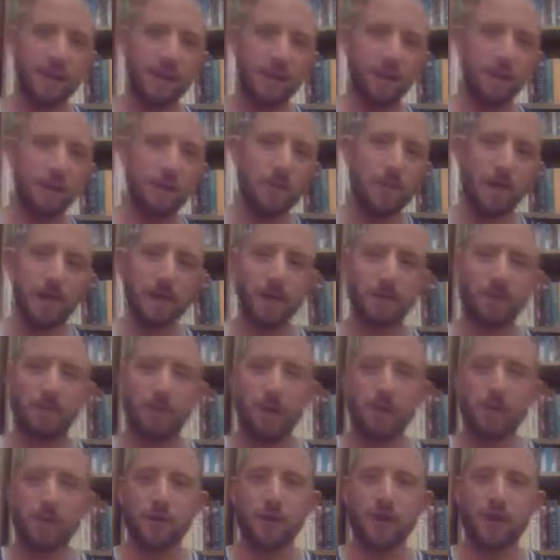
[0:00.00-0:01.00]
got me back on the
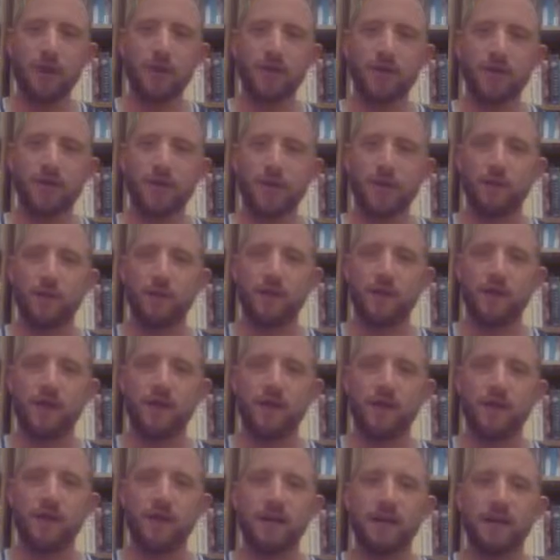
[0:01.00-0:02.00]
right track, so
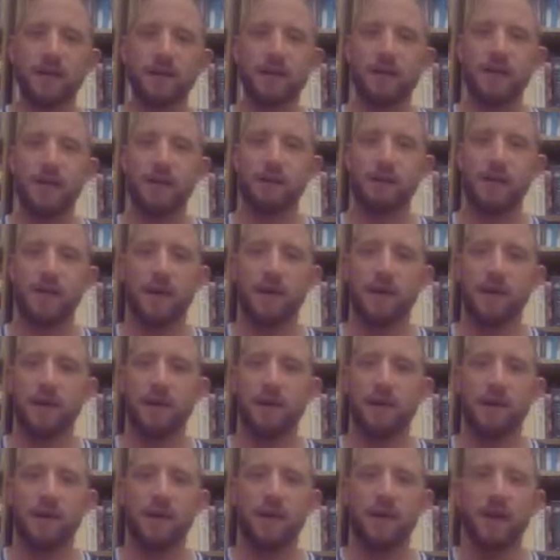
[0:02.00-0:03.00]
uh, let's keep that
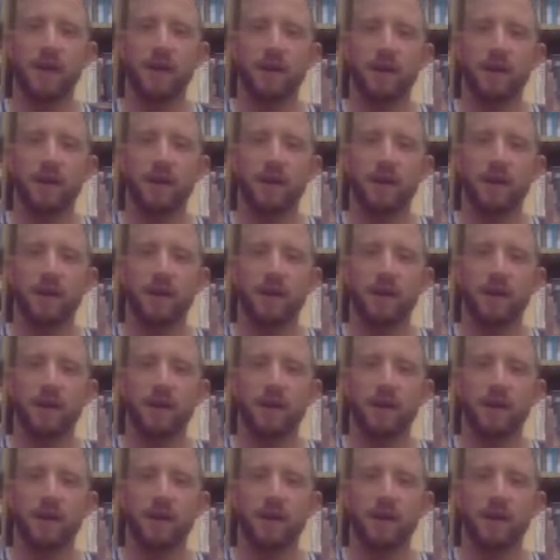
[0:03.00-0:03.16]
going.